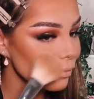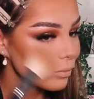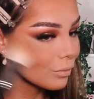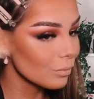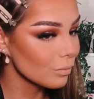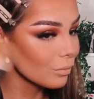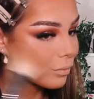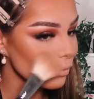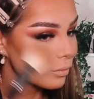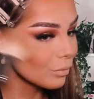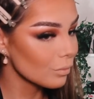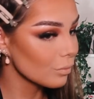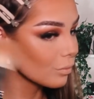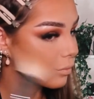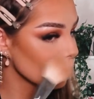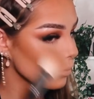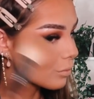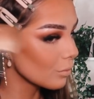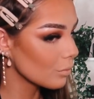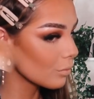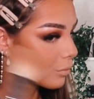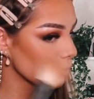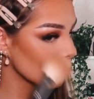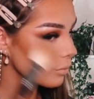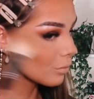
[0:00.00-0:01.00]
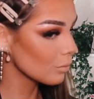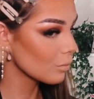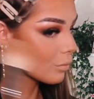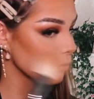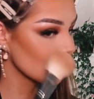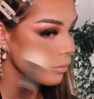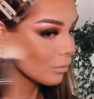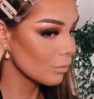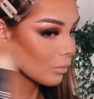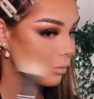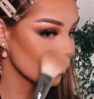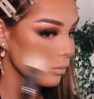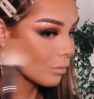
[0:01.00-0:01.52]
add that as a topper,
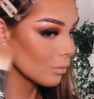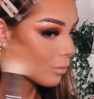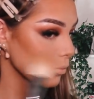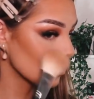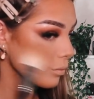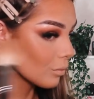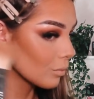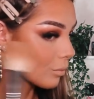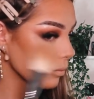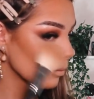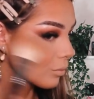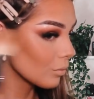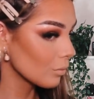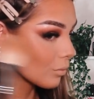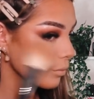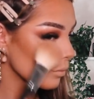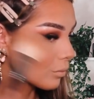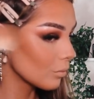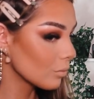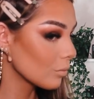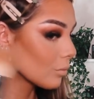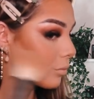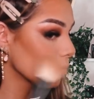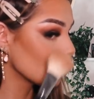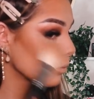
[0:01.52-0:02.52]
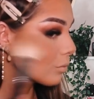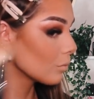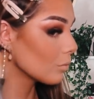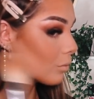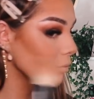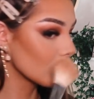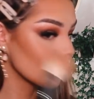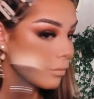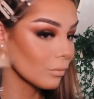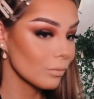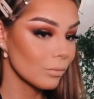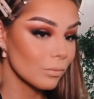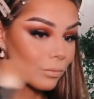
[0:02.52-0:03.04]
that is beautiful. If you like a
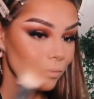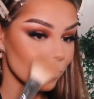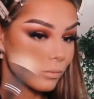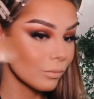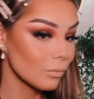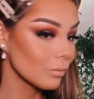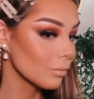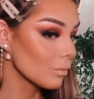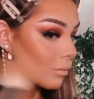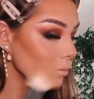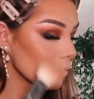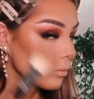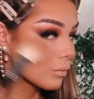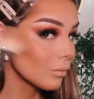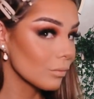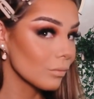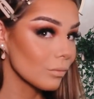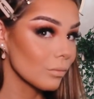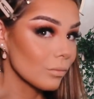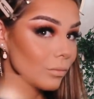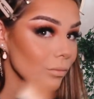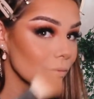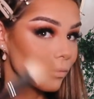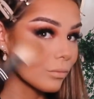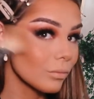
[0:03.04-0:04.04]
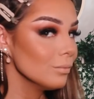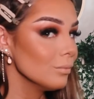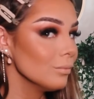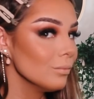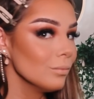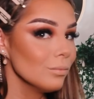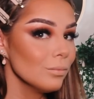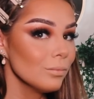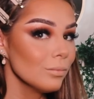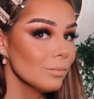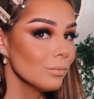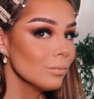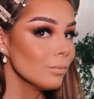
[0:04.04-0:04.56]
radiant bronzer, you're gonna love this.
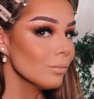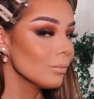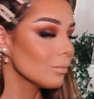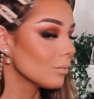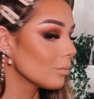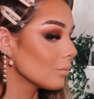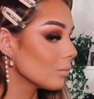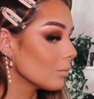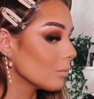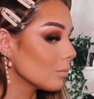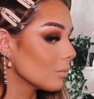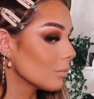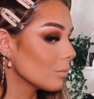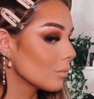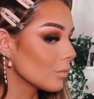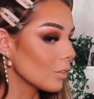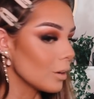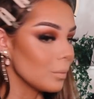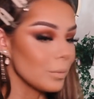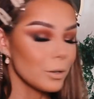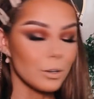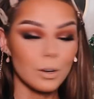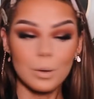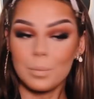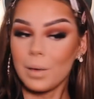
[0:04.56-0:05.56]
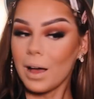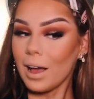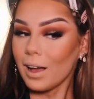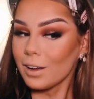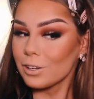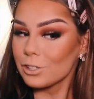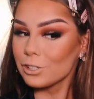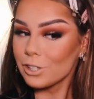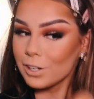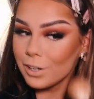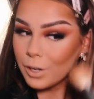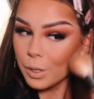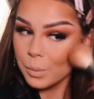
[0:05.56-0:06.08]
Oh my God, I'm
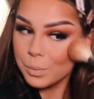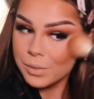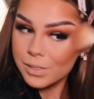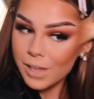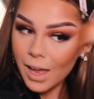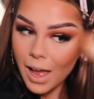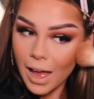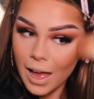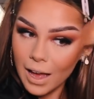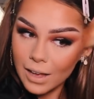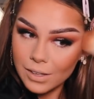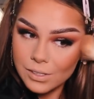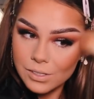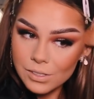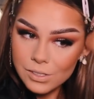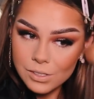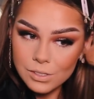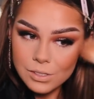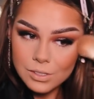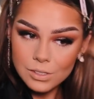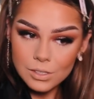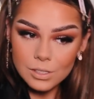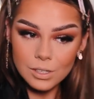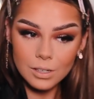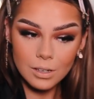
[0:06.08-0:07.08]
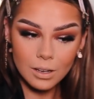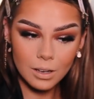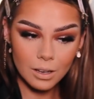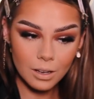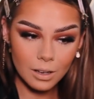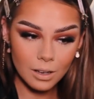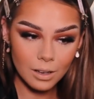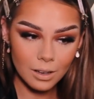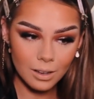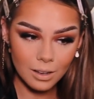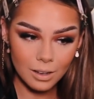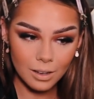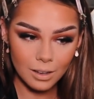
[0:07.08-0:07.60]
actually obsessed.
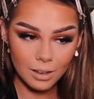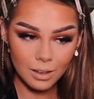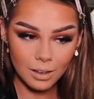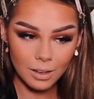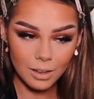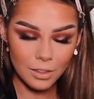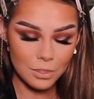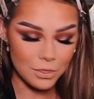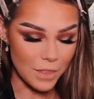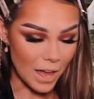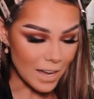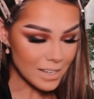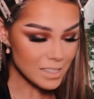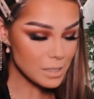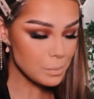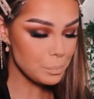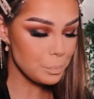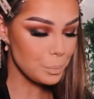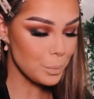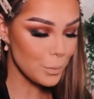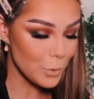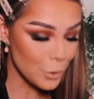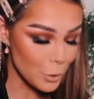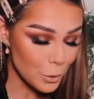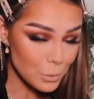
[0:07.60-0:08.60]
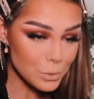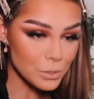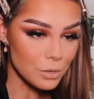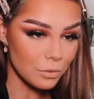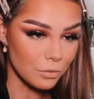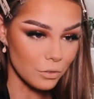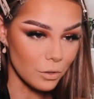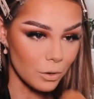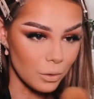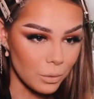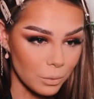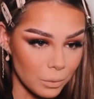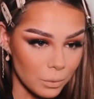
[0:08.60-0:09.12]
That is beautiful.